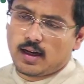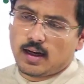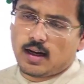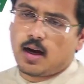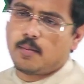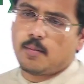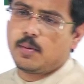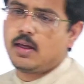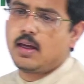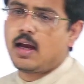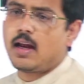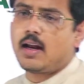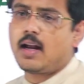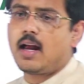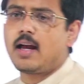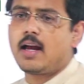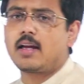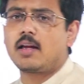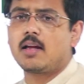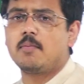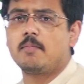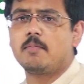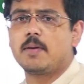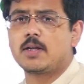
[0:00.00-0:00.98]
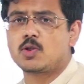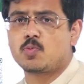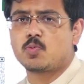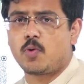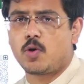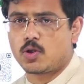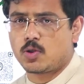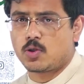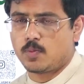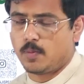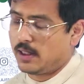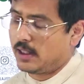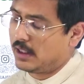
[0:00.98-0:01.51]
Army and I can best
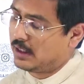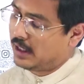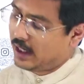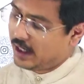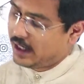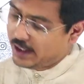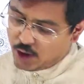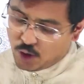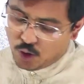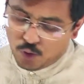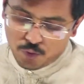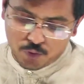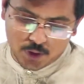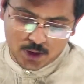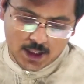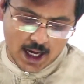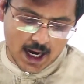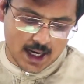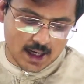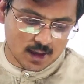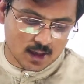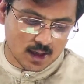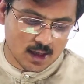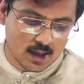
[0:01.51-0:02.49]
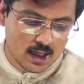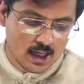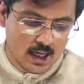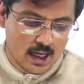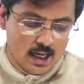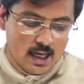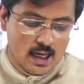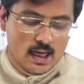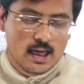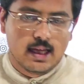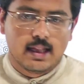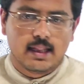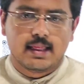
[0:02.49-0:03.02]
possibly guide you for that.
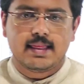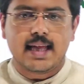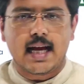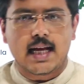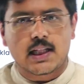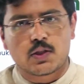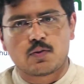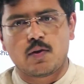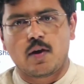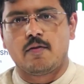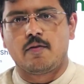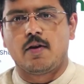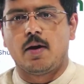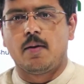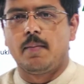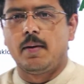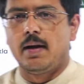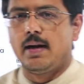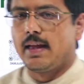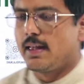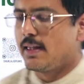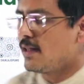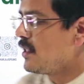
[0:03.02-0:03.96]
That's why we are building